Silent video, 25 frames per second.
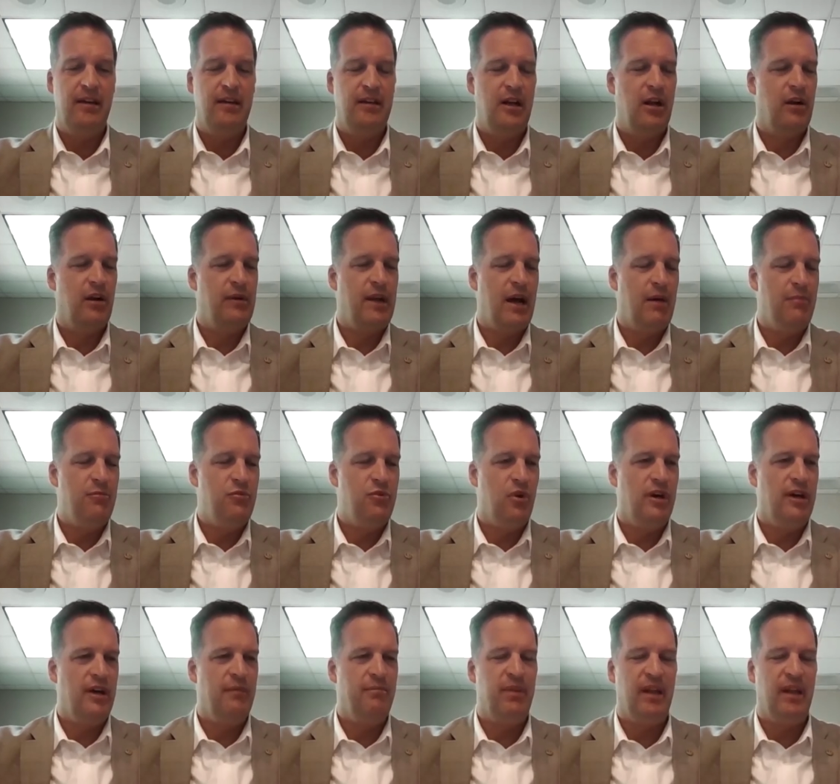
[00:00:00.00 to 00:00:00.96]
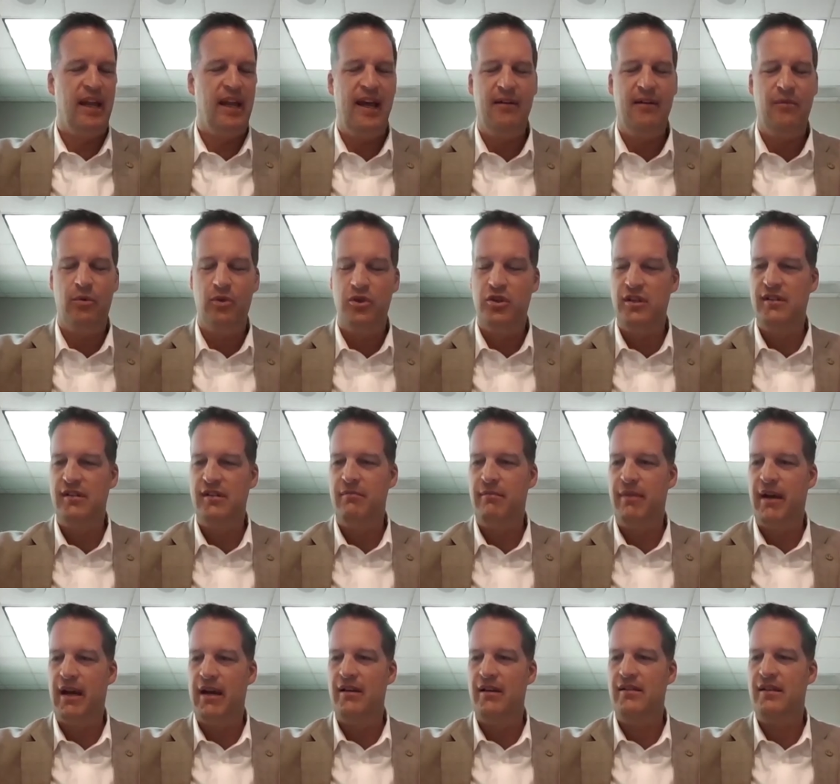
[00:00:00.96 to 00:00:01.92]
you know, now I'm drawing a blank, which is
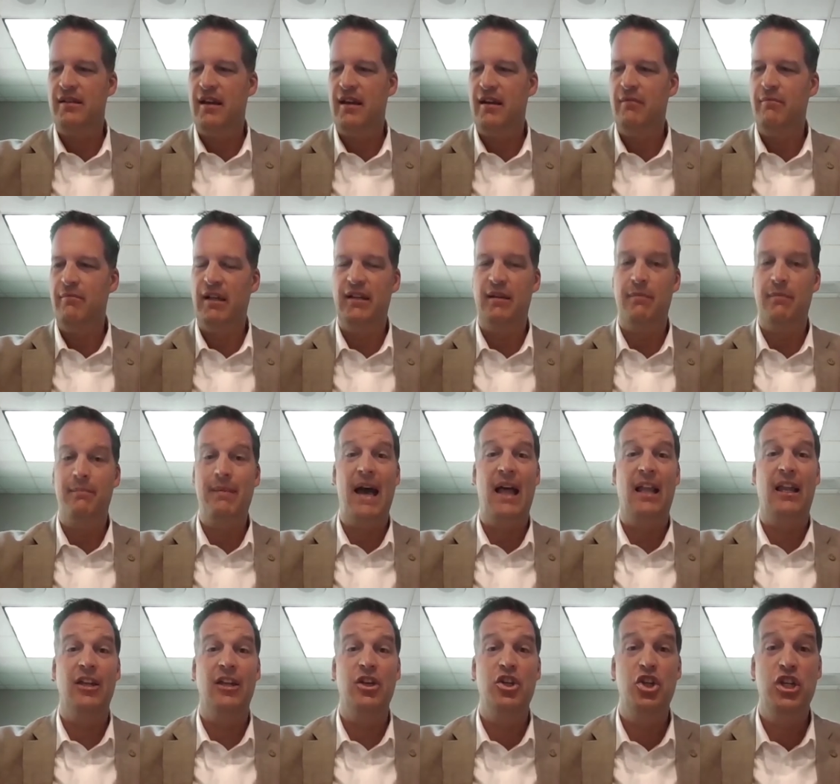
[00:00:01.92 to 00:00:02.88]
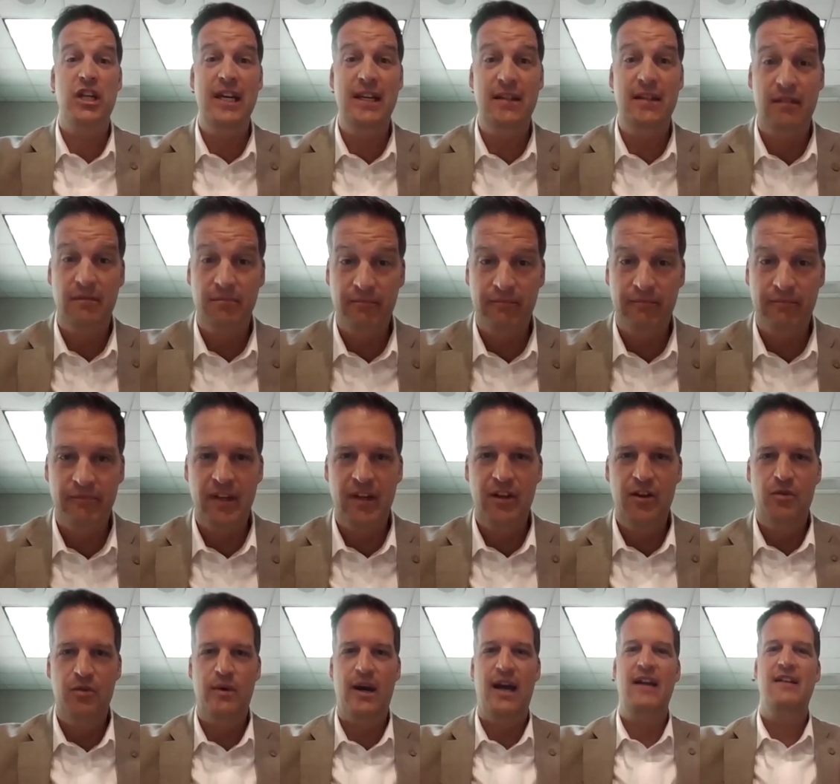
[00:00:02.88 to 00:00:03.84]
embarrassing, but the balance sheet,
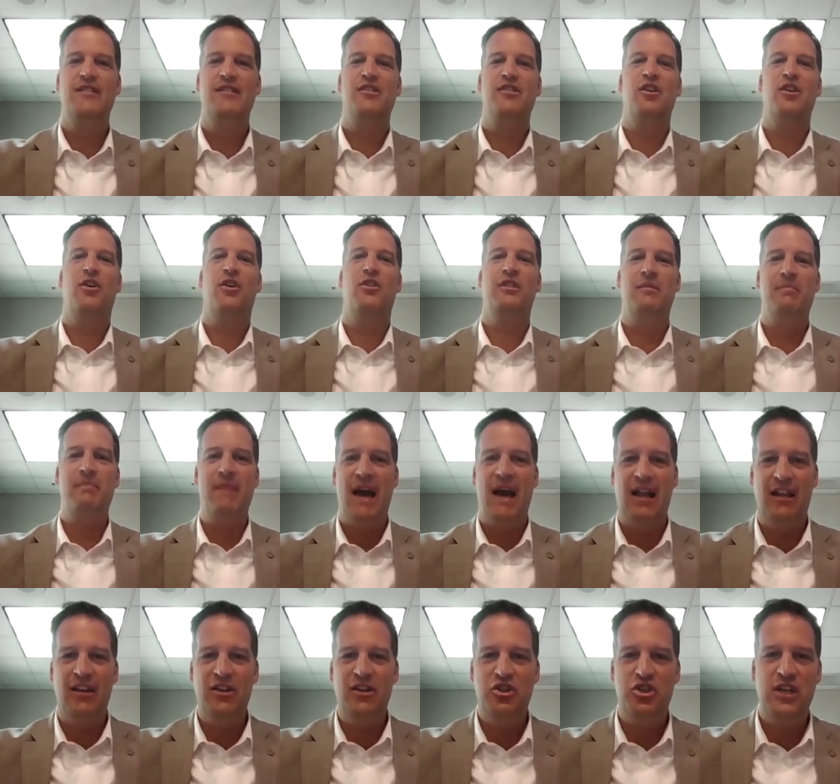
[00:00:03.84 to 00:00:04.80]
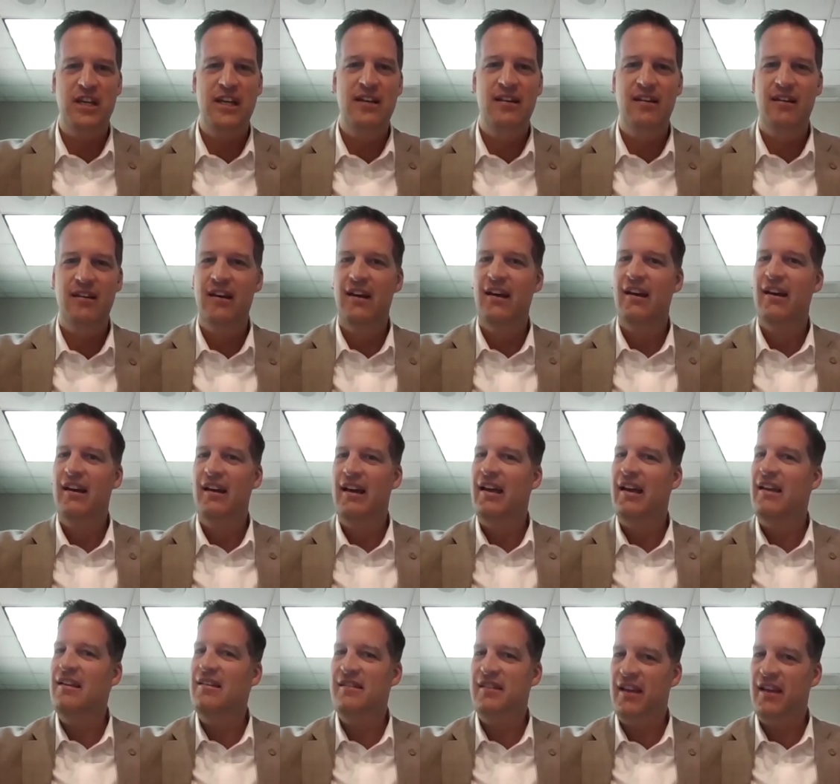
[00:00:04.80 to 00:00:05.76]
right? Absolutely. So the balance sheet
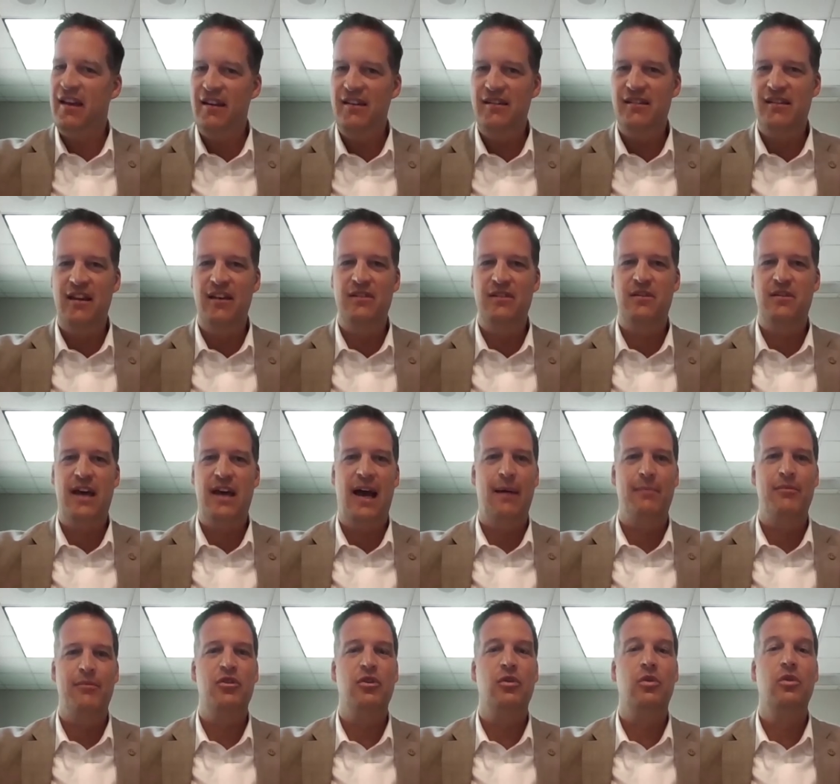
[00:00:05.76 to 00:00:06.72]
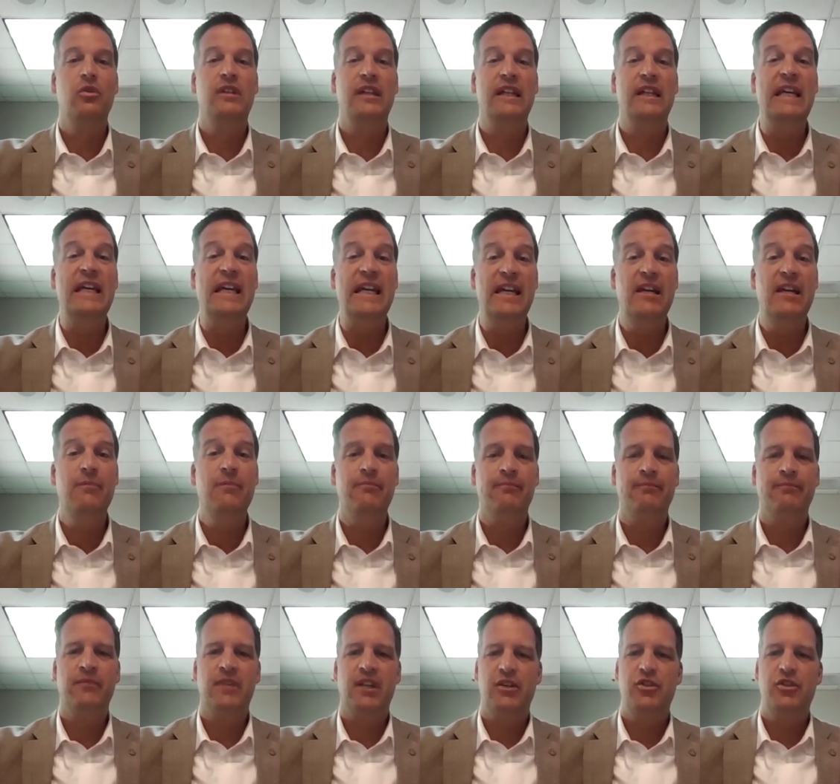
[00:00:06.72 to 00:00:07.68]
is, is, is absolute key.
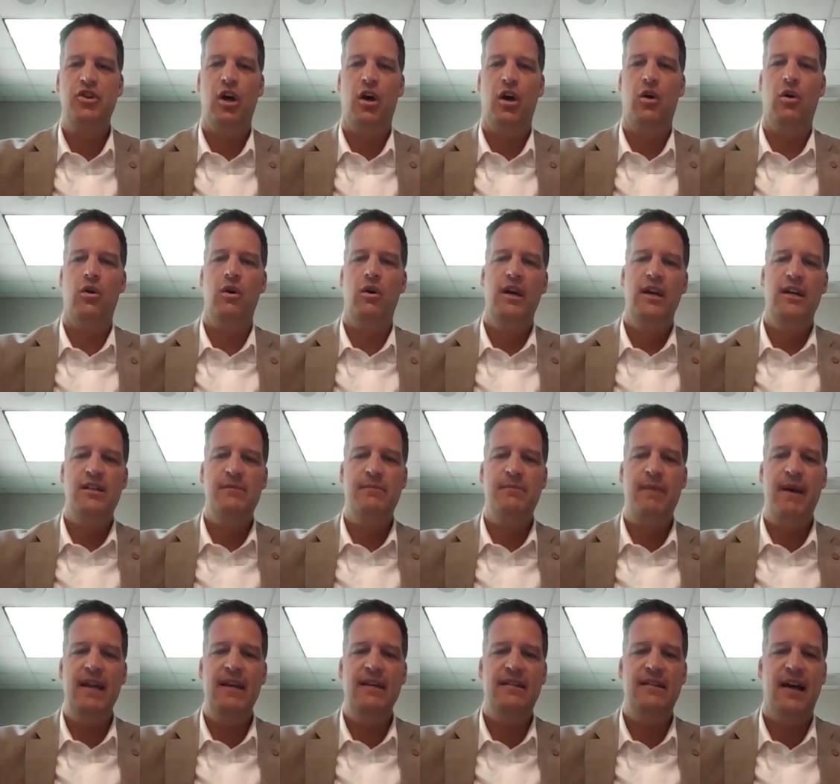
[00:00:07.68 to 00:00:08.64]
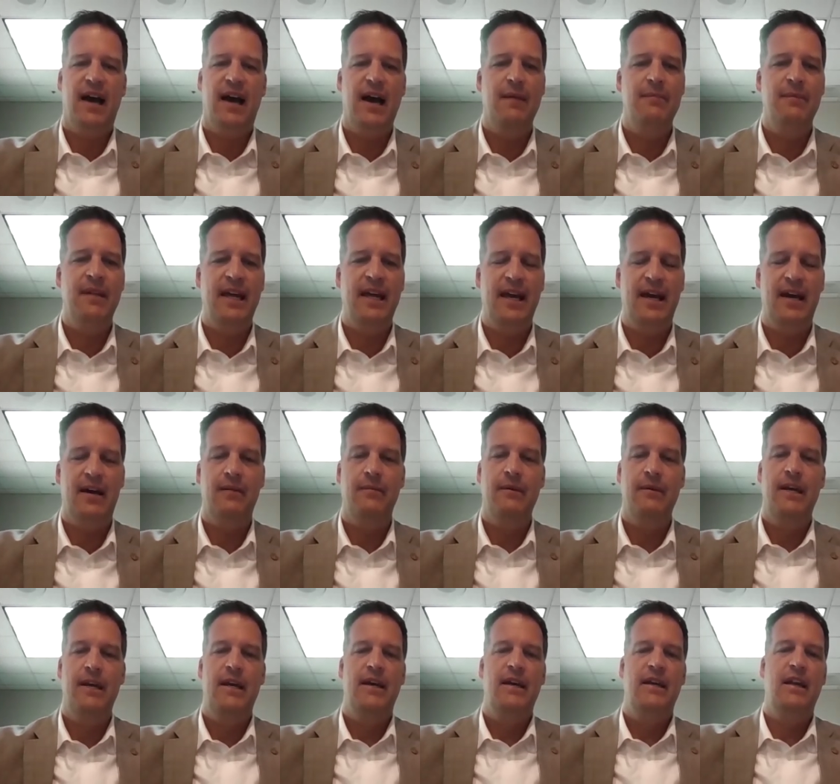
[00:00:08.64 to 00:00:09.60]
So spending time
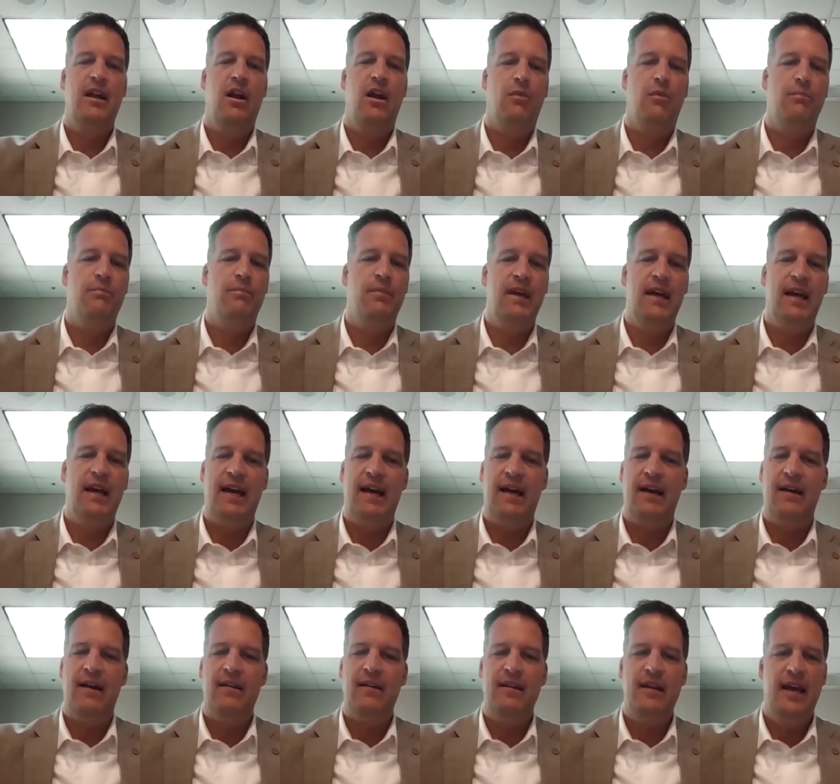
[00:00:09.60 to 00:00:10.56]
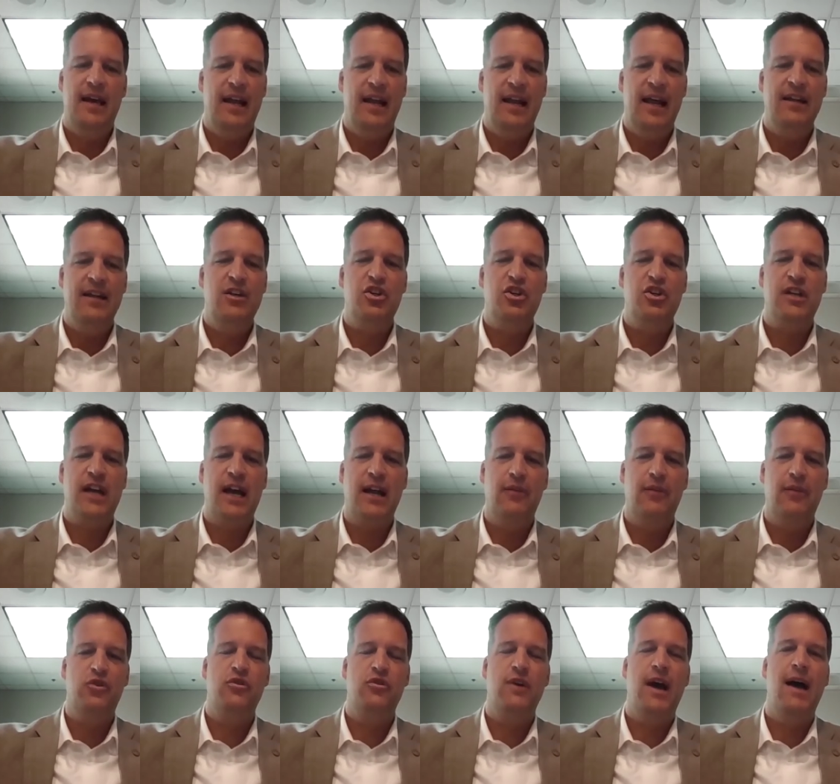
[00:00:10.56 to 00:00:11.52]
there, you know, uh, and, and just
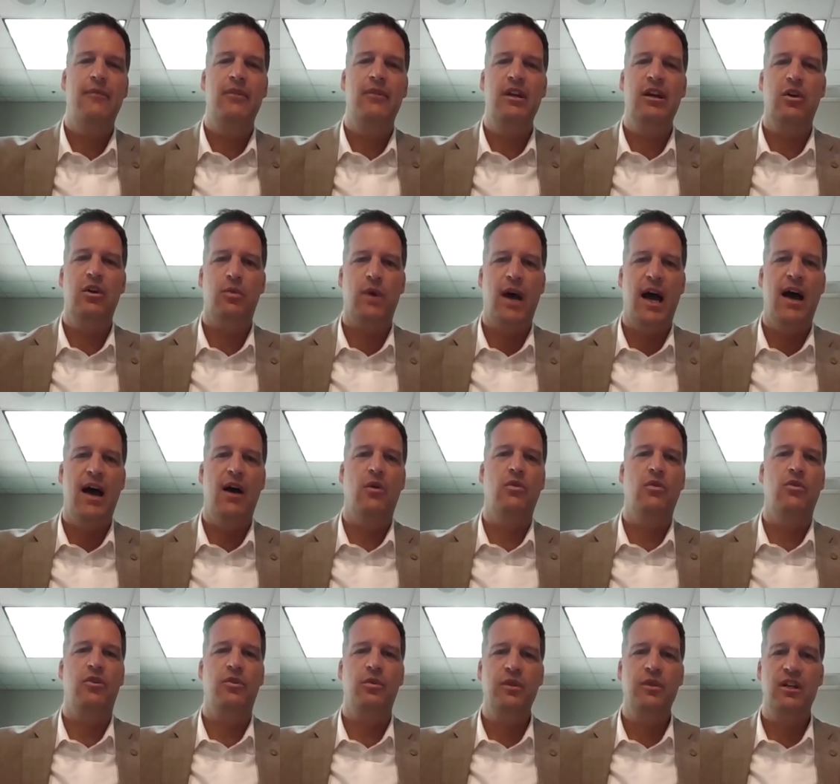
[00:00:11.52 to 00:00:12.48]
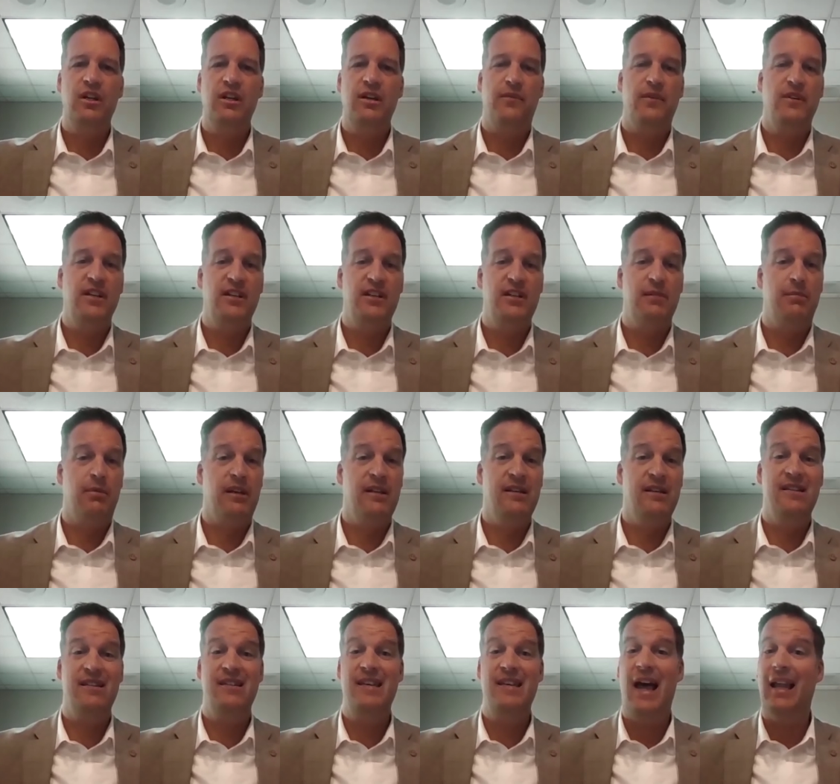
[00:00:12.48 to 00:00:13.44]
kind of traveling around through the different
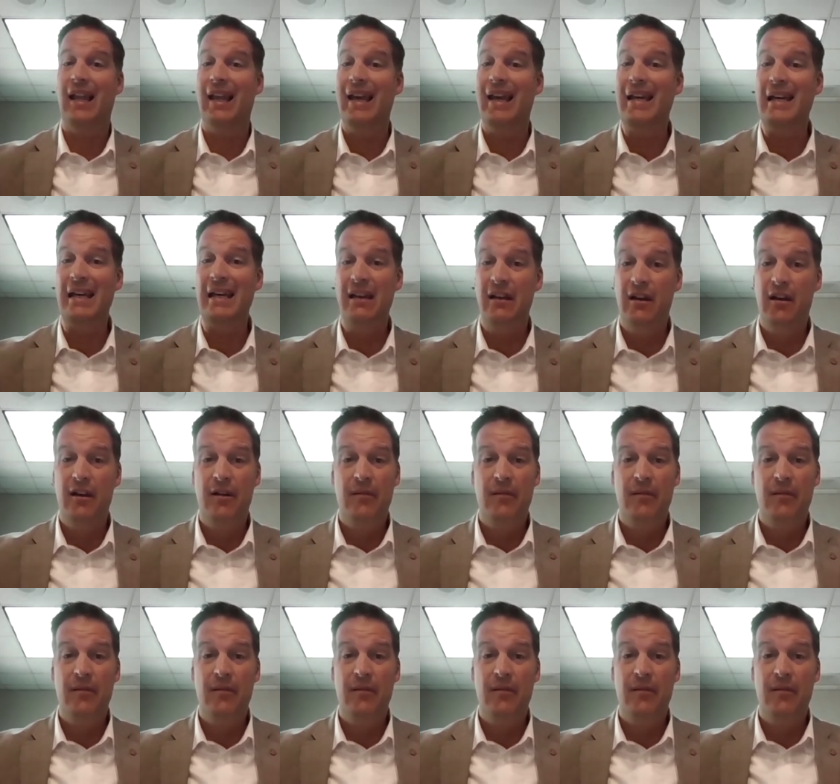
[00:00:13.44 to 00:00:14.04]
disciplines, selling,